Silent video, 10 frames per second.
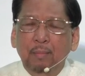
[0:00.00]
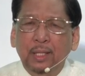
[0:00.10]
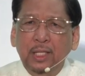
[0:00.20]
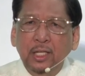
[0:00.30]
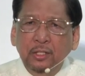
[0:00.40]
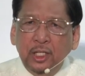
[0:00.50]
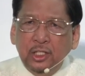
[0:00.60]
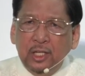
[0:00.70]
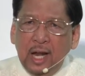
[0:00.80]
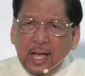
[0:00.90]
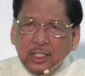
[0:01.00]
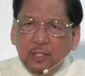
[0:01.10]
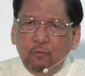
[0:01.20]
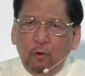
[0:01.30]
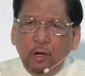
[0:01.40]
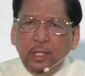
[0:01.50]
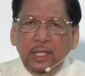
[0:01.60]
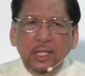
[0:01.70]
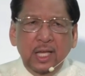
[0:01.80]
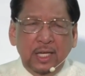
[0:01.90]
But in these last
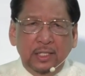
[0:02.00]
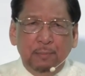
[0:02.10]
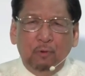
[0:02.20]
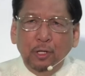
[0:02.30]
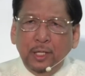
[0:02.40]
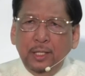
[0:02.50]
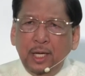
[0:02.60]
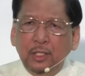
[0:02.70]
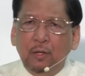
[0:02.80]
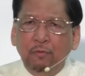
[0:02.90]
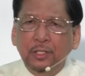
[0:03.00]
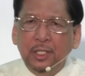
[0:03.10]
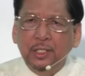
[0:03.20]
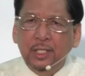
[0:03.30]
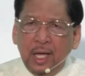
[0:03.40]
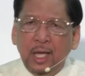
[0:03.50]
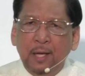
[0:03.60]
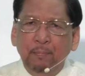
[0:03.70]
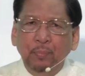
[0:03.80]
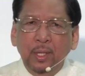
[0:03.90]
40 days, 40 days of his
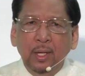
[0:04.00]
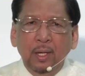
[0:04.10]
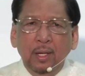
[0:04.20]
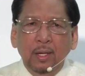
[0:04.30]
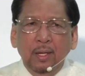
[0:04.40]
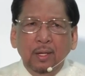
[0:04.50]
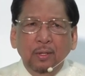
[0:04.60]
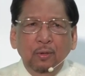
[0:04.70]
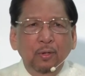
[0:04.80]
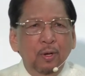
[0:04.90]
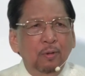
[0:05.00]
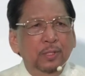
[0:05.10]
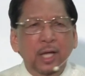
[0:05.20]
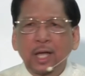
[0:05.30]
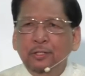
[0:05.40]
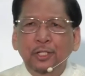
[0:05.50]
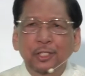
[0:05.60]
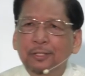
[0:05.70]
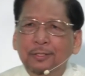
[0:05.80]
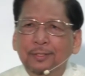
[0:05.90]
stay, you know they
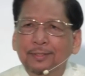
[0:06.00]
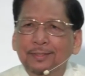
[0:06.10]
understood.